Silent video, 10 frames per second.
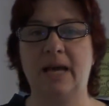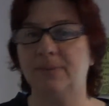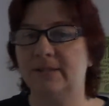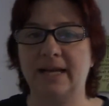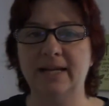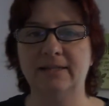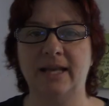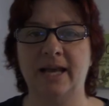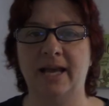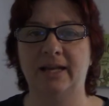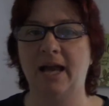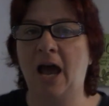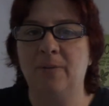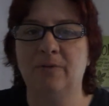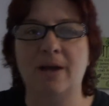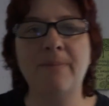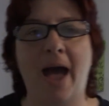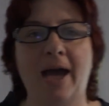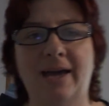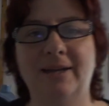couple seconds and I'll be right
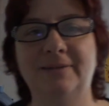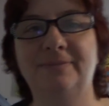back.